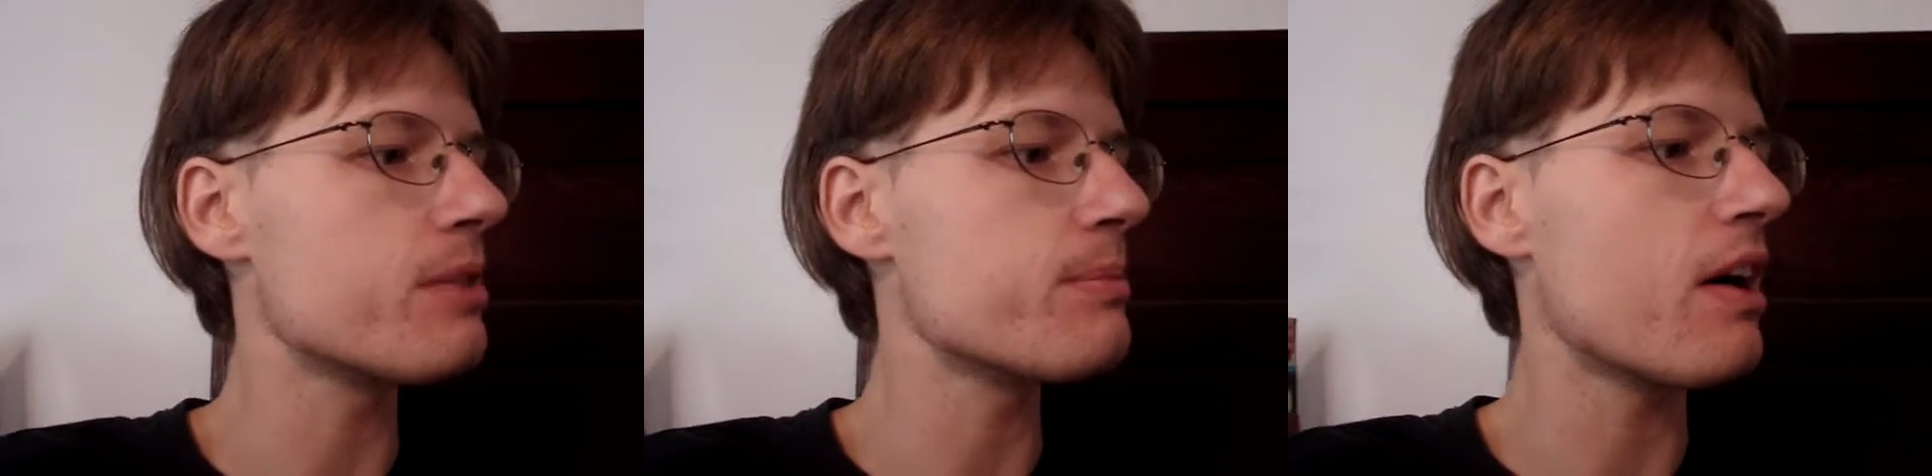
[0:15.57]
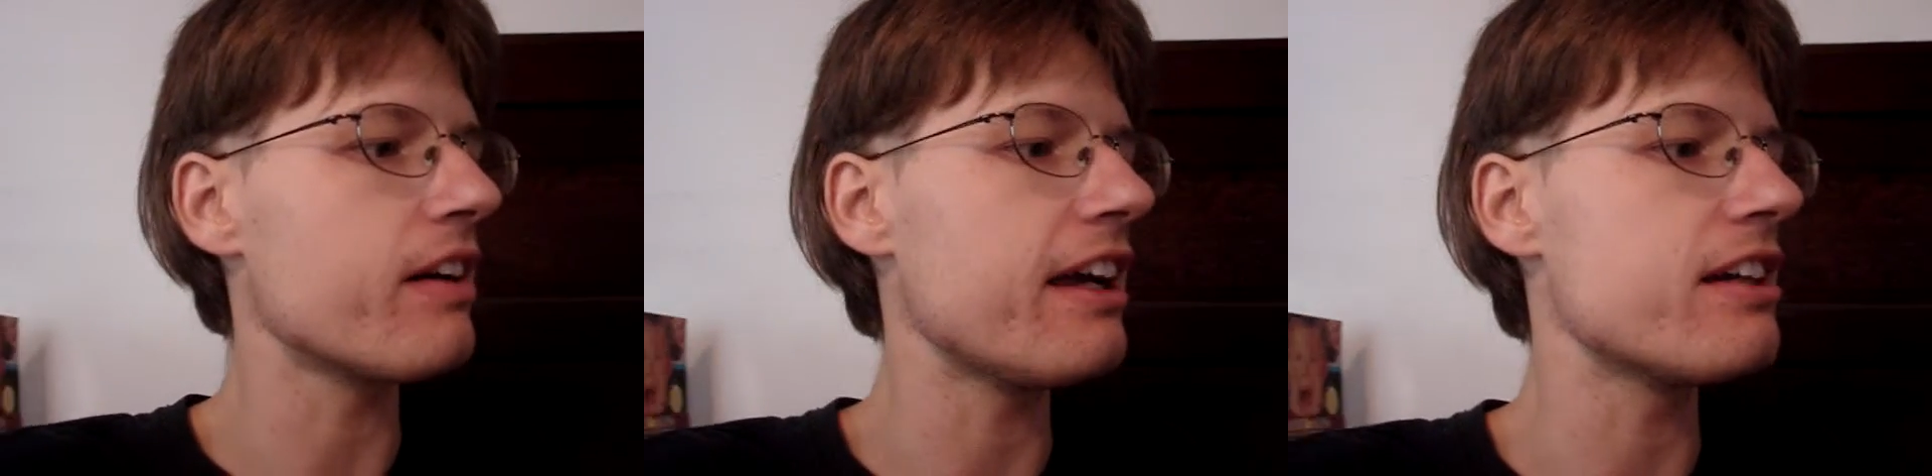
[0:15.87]

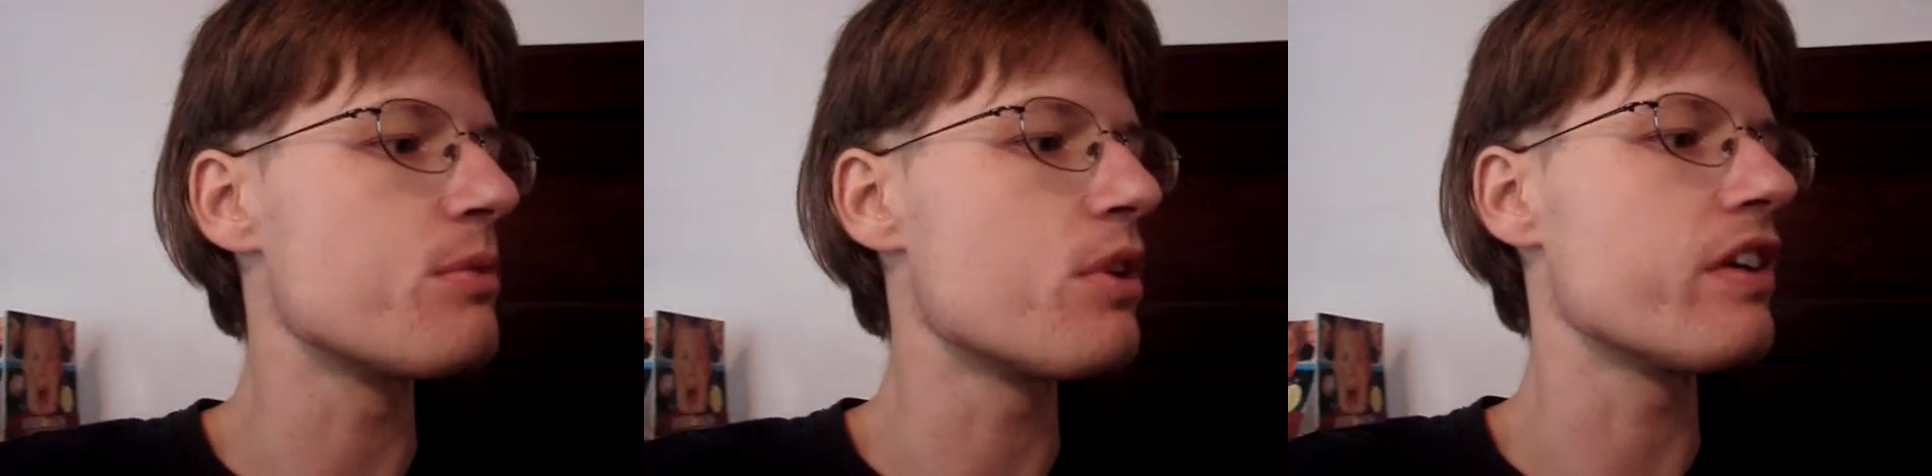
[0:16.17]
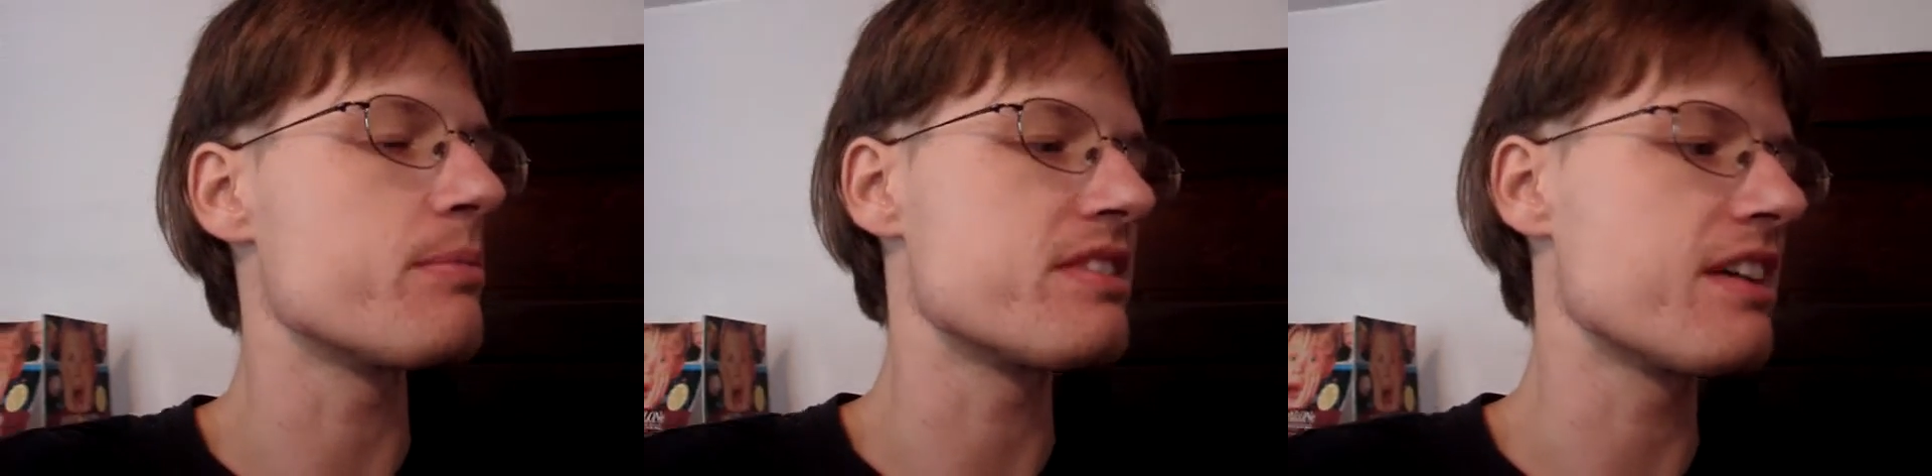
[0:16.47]
about each
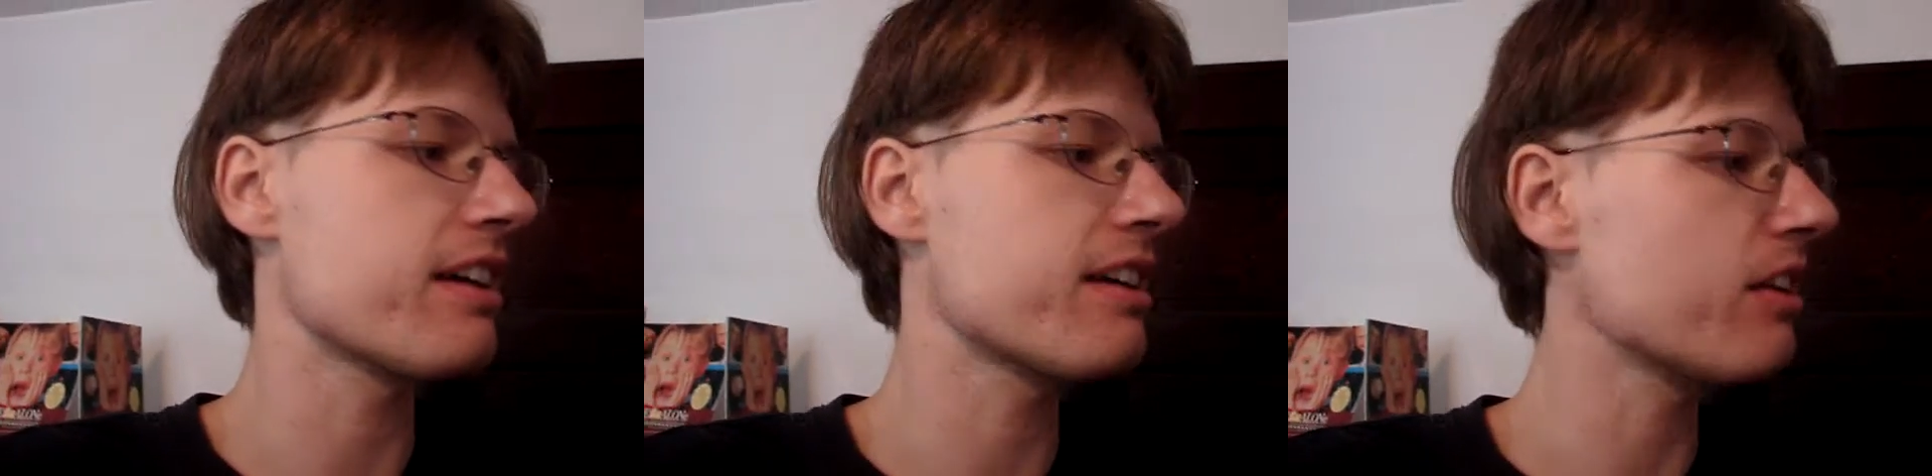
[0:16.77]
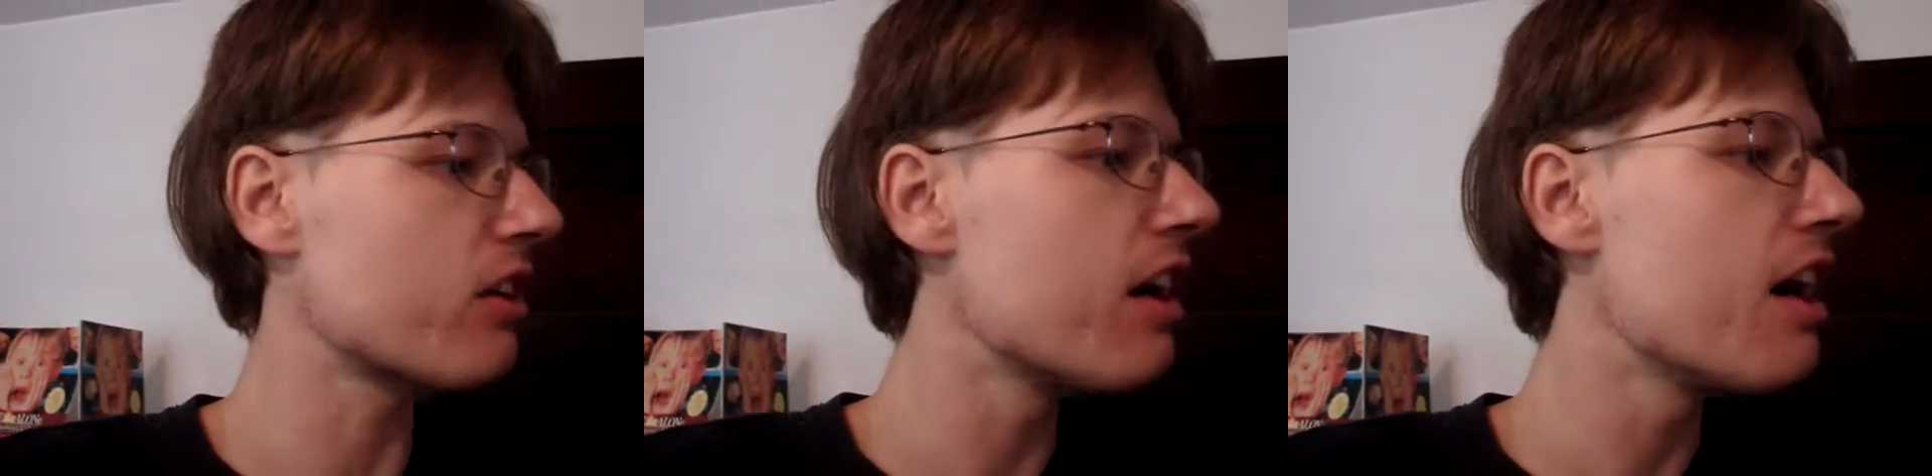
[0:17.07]
movie in
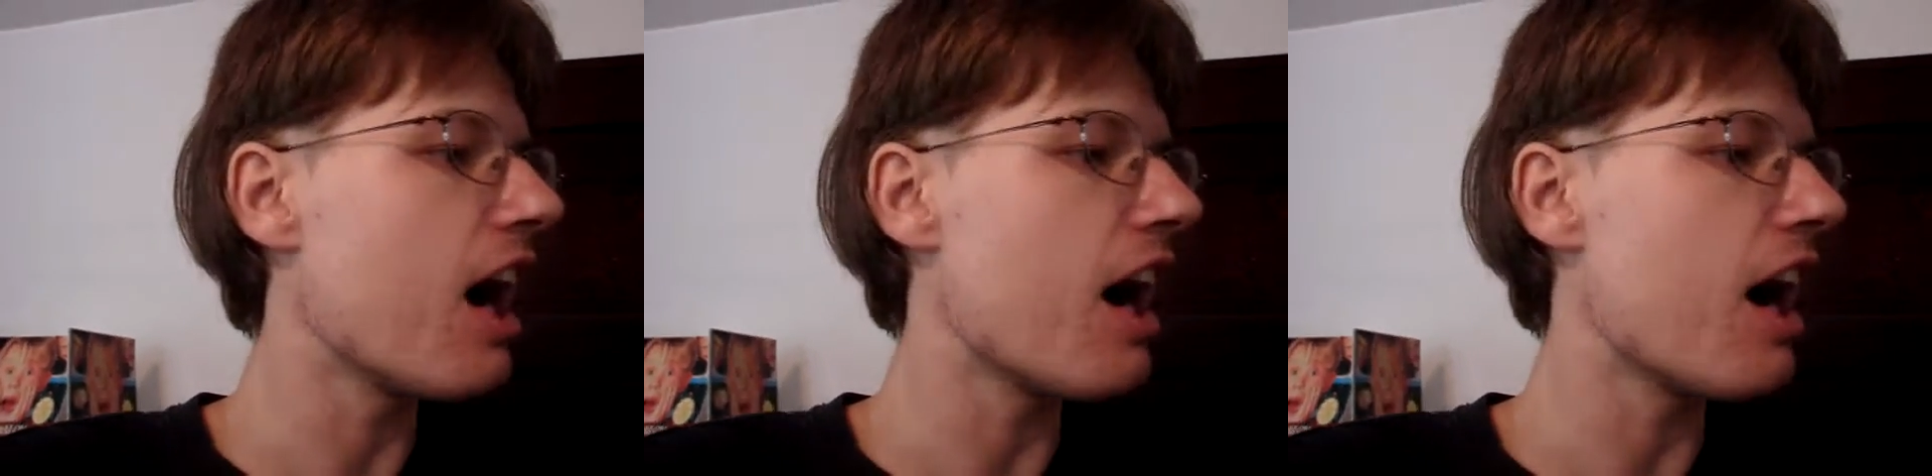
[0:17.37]
particular.